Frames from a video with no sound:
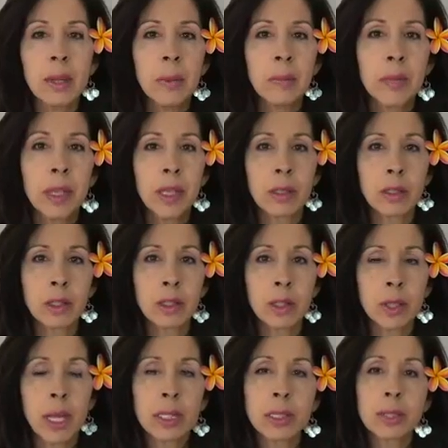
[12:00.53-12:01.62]
So
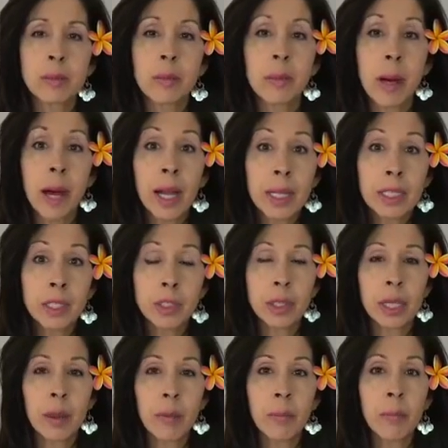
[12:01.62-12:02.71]
that's my
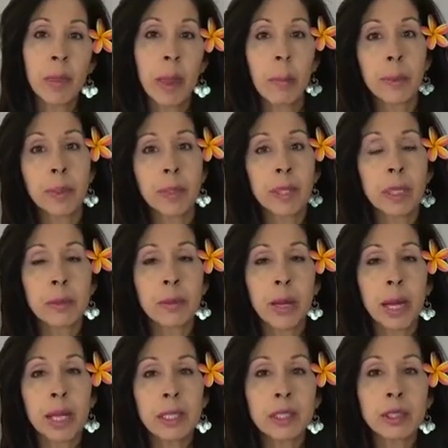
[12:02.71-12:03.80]
dream. But then
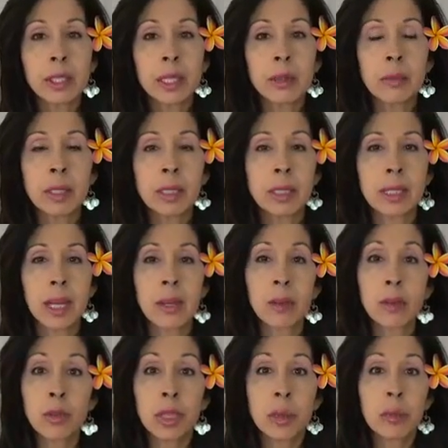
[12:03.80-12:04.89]
my dream is not
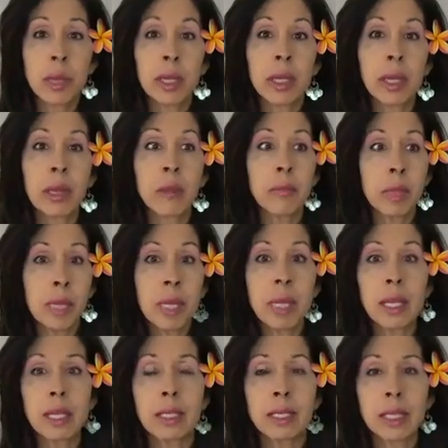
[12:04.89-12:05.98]
only making me
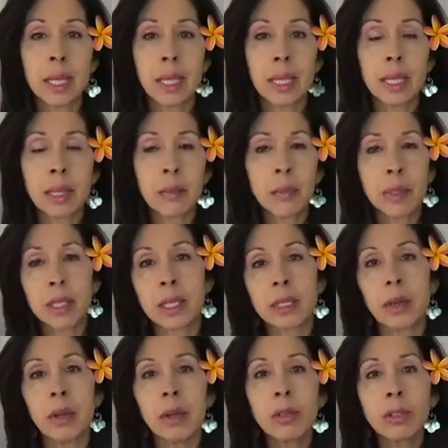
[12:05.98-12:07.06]
excited, but it
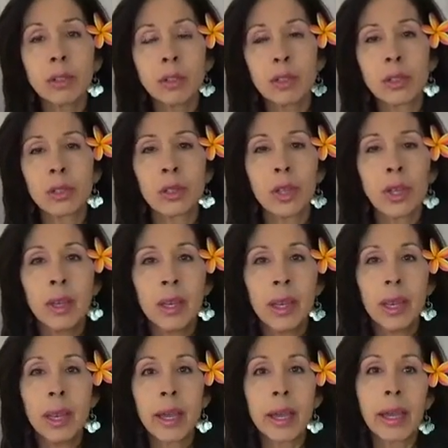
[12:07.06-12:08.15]
also
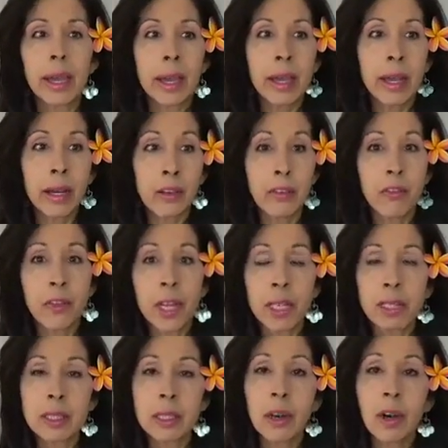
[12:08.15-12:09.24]

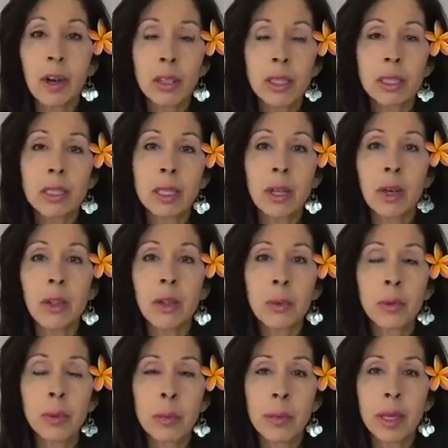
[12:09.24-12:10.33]
affects all these other
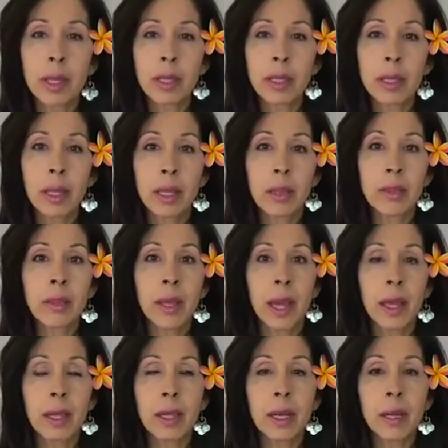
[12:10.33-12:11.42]
women
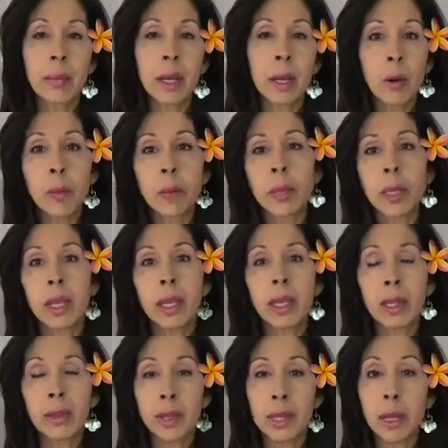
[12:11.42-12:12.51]
that I'm helping
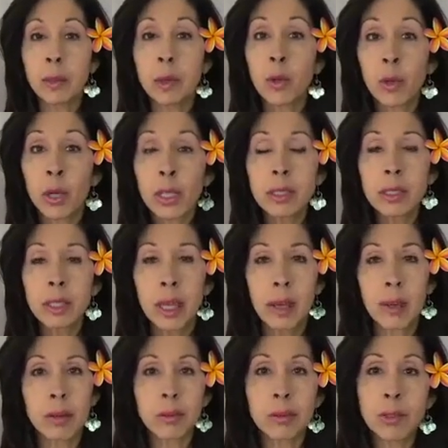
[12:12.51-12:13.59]
and that I'm going to
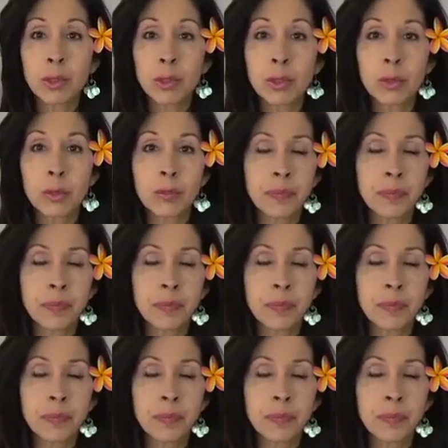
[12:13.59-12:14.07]
help too.